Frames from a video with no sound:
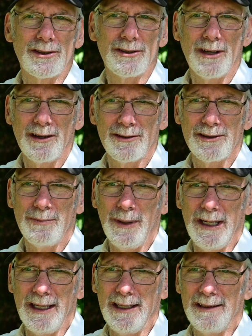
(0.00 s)
shutter
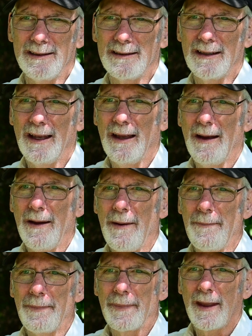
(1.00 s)
speeds,
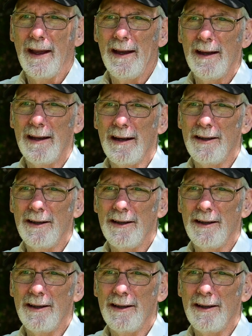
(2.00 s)
and